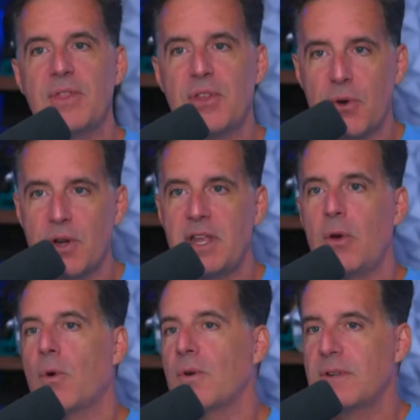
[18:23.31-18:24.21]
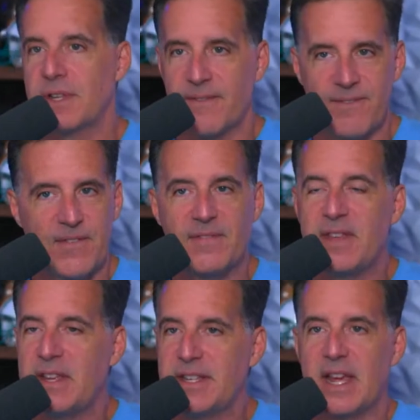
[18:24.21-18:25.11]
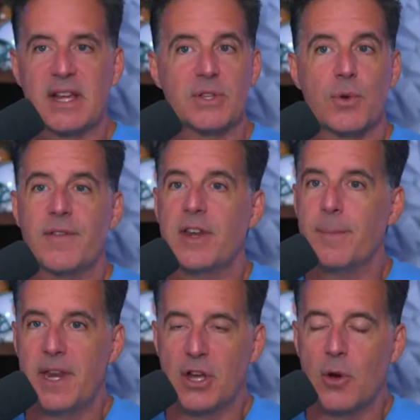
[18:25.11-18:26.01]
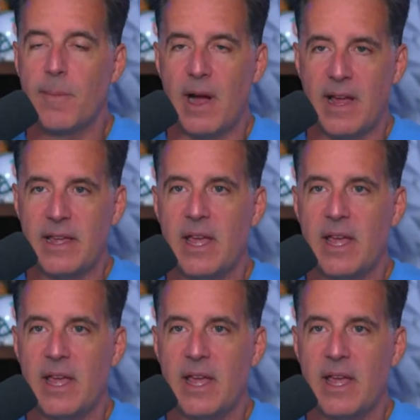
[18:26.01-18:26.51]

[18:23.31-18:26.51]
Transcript: 30, or 50 seconds or even a minute go by,